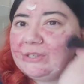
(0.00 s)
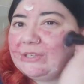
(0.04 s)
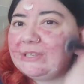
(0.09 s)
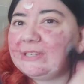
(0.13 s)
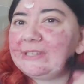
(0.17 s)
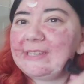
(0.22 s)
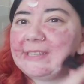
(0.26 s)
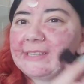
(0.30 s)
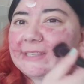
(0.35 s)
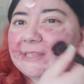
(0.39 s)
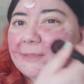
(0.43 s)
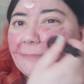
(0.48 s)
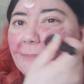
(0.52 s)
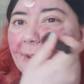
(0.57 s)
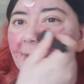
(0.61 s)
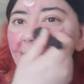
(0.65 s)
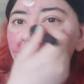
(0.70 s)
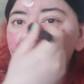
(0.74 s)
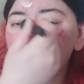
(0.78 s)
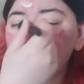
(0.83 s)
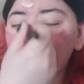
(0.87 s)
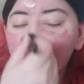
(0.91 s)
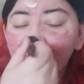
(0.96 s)
because it's the
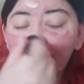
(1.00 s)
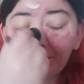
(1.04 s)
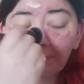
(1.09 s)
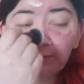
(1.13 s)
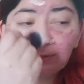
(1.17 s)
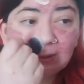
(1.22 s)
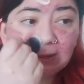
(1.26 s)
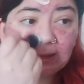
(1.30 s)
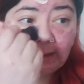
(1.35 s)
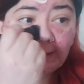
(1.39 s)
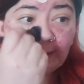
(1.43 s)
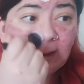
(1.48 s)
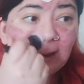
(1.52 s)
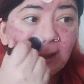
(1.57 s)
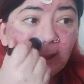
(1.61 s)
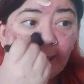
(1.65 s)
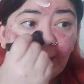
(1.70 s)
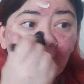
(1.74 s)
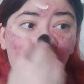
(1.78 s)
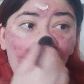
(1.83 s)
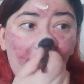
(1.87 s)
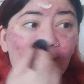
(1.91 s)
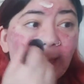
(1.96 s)
barrier between
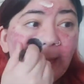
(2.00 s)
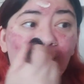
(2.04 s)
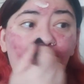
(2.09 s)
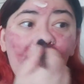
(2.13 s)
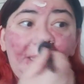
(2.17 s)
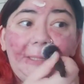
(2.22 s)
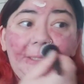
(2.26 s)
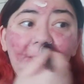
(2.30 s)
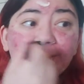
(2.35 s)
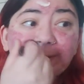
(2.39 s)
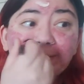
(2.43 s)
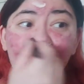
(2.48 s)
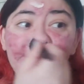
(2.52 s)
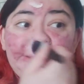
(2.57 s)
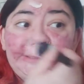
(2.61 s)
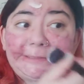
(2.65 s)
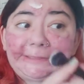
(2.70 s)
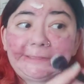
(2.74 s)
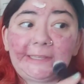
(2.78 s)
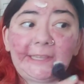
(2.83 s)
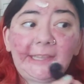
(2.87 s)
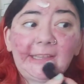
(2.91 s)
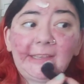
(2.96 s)
your
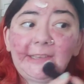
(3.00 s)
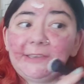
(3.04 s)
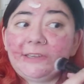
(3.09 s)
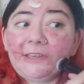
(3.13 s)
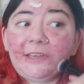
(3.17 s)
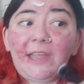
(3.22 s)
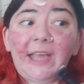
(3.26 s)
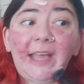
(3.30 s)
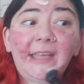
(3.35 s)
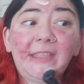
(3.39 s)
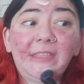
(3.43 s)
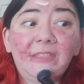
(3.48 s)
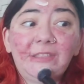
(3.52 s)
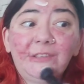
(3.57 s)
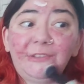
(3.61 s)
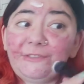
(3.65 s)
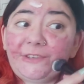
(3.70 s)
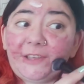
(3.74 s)
skin and the